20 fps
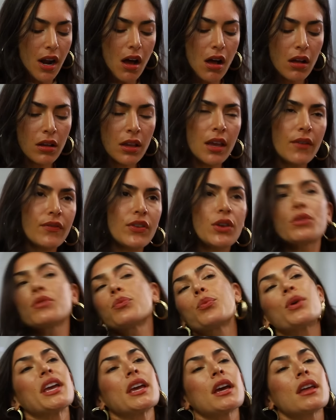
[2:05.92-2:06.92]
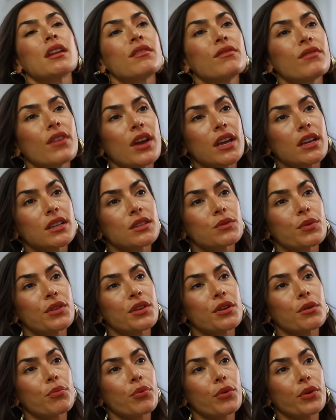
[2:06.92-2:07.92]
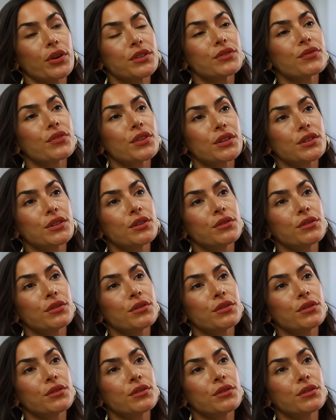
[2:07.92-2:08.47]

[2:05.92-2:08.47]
right, I'll give you the weekend in Vegas with your boys for the